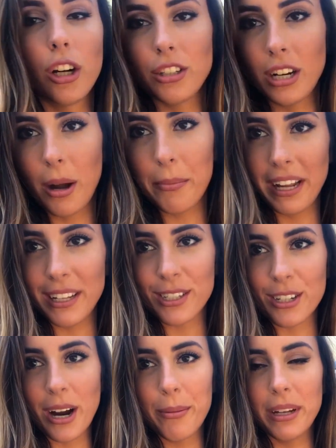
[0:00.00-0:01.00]
go check out my
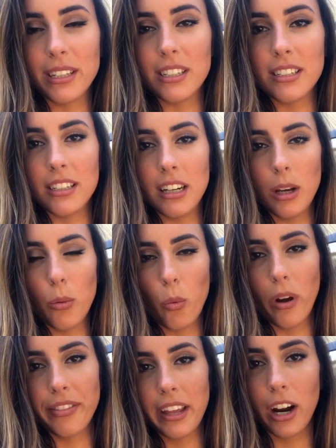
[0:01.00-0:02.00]
Instagram and see
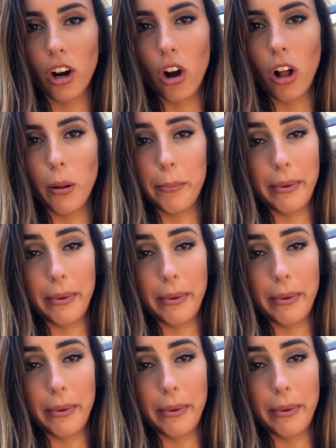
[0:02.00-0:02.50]
what they are all